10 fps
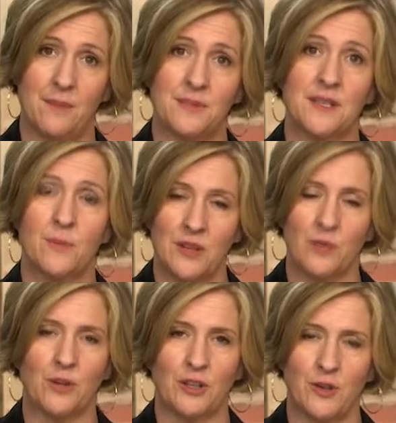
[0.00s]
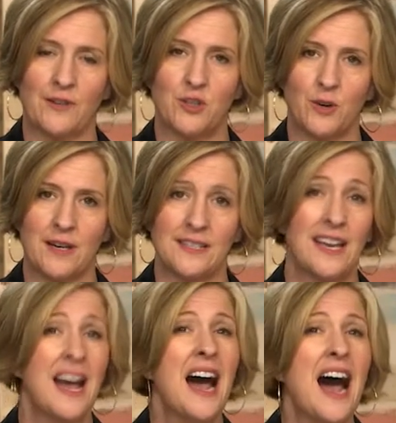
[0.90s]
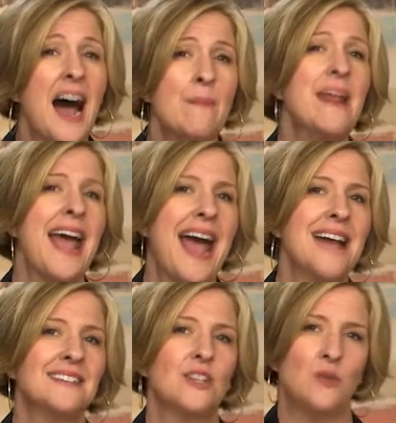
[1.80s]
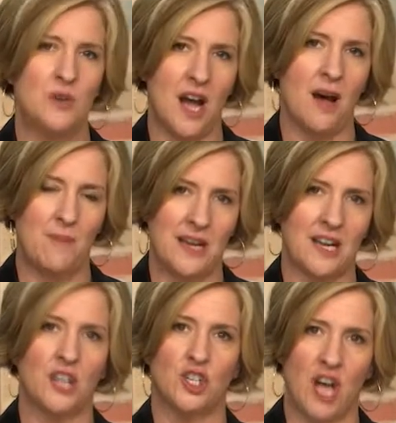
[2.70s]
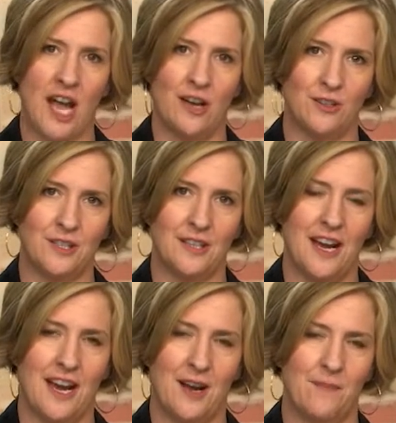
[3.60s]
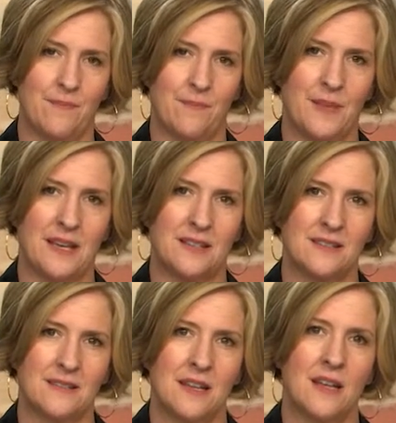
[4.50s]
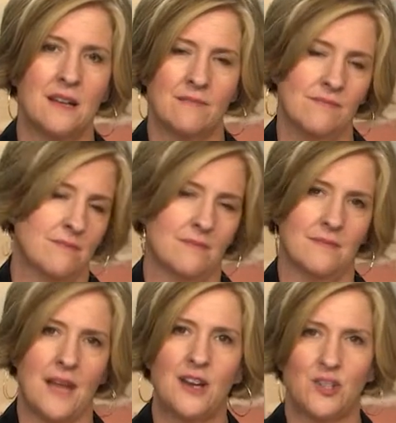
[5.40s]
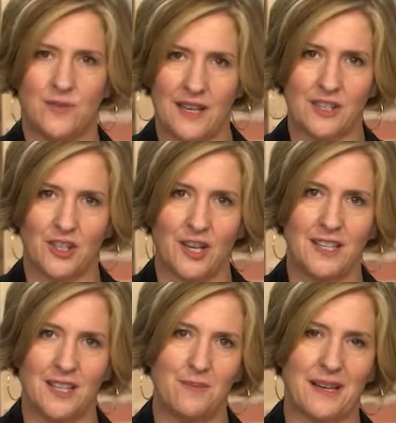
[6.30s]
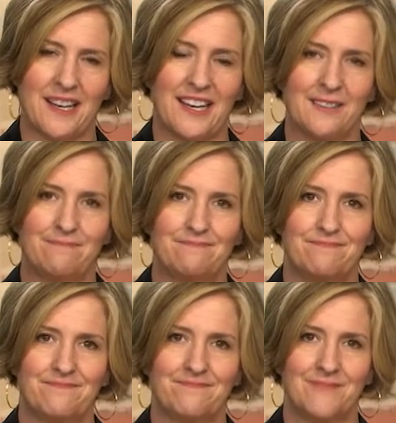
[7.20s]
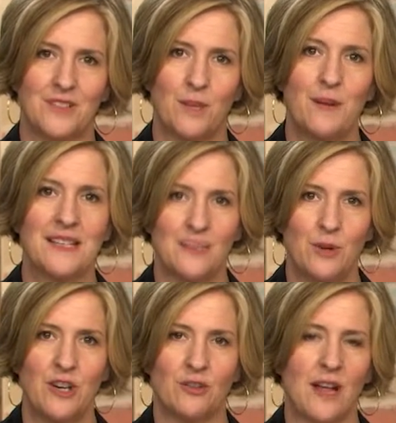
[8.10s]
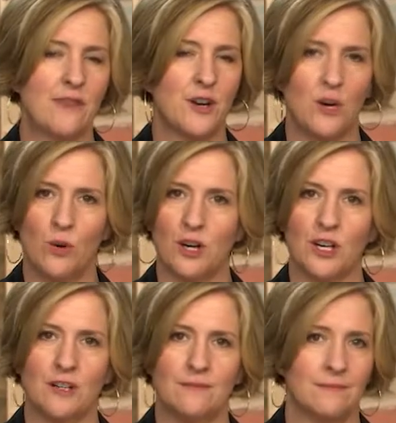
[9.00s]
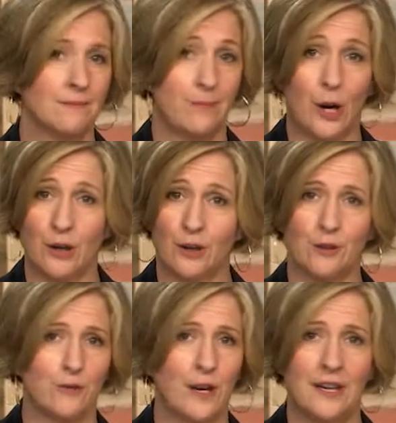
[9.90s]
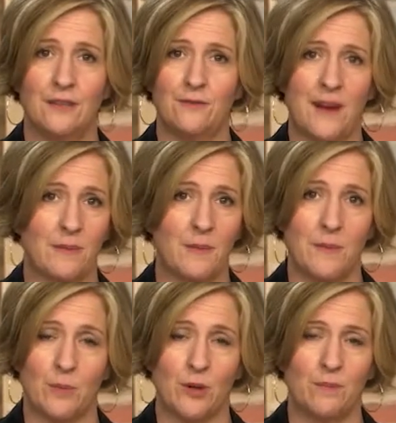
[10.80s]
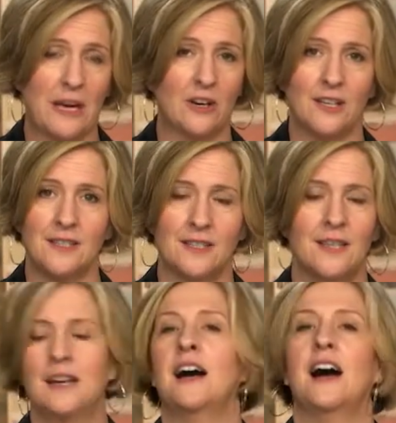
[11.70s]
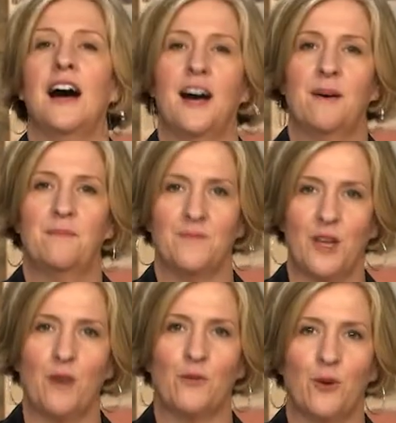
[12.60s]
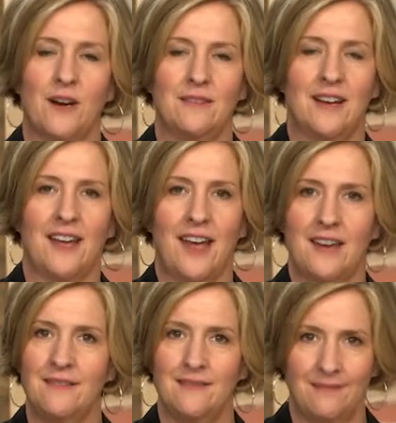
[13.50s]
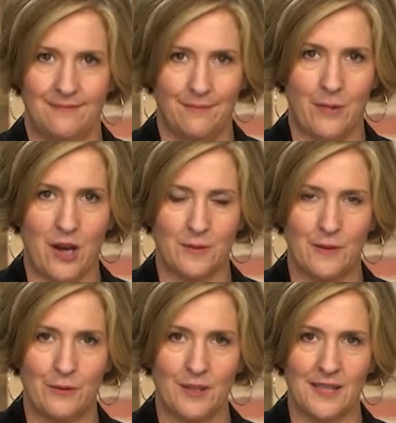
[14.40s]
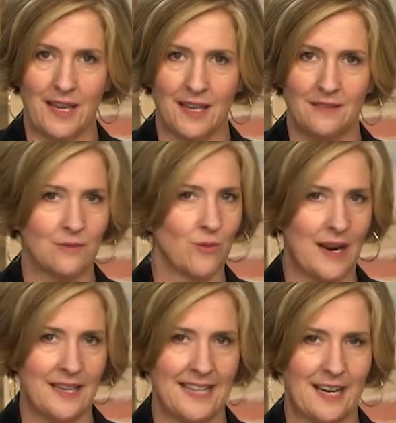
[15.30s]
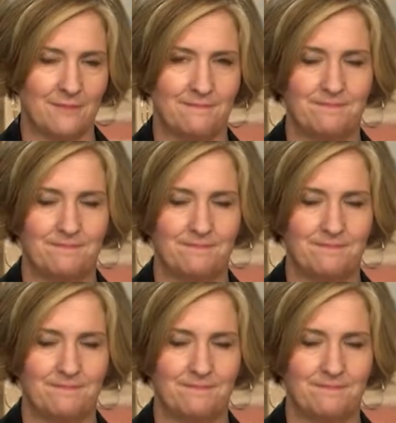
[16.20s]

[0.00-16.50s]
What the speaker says: Someone that really drives you crazy. I'm going to ask that you not pick a child because I just don't think it's a good idea to pick a kid. So pick someone in your life, coworker, partner, friend, family member, parent. Go for it. Again, pause me for a second, write it down.